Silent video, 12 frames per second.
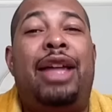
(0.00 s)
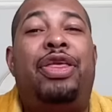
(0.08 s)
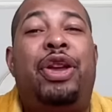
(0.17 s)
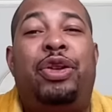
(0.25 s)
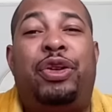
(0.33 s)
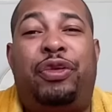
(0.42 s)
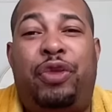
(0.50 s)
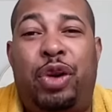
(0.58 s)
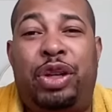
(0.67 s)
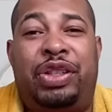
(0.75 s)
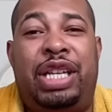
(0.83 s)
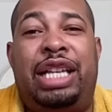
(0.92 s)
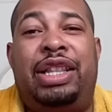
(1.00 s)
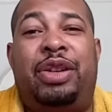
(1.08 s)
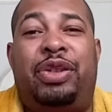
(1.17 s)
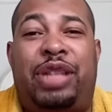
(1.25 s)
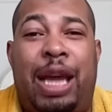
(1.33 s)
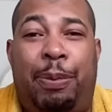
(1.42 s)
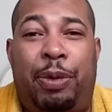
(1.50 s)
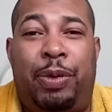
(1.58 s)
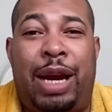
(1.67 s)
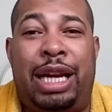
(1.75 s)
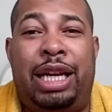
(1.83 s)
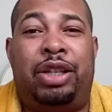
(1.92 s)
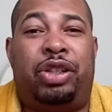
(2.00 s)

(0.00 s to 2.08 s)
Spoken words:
they're divorcing, they're separated.